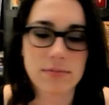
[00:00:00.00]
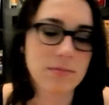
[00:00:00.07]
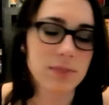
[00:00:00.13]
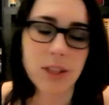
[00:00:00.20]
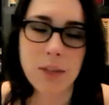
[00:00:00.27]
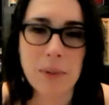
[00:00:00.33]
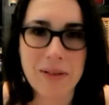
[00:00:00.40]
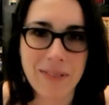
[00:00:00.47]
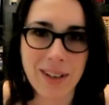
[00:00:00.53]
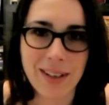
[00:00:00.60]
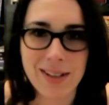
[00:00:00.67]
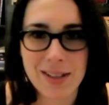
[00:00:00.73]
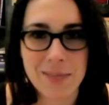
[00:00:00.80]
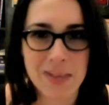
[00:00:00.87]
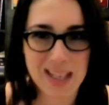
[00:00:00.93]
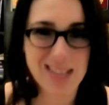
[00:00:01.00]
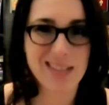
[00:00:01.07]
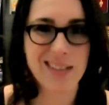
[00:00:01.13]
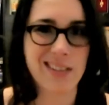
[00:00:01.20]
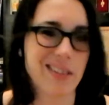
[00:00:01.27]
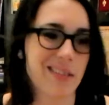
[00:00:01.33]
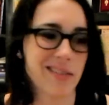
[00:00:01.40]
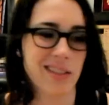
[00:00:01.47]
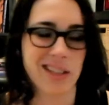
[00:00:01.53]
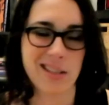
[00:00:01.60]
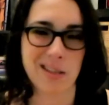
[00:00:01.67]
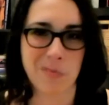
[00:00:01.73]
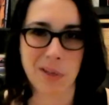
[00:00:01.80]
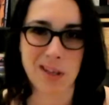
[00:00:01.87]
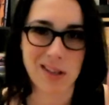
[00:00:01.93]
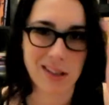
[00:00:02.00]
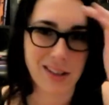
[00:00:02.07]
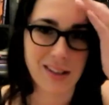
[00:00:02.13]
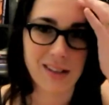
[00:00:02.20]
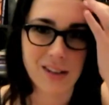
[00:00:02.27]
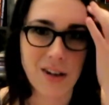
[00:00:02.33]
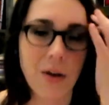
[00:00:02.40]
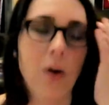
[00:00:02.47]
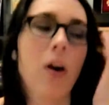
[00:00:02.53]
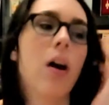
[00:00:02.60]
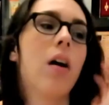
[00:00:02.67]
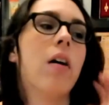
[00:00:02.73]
it's gonna be fine, it's gonna be easy, easy peasy, and let's go.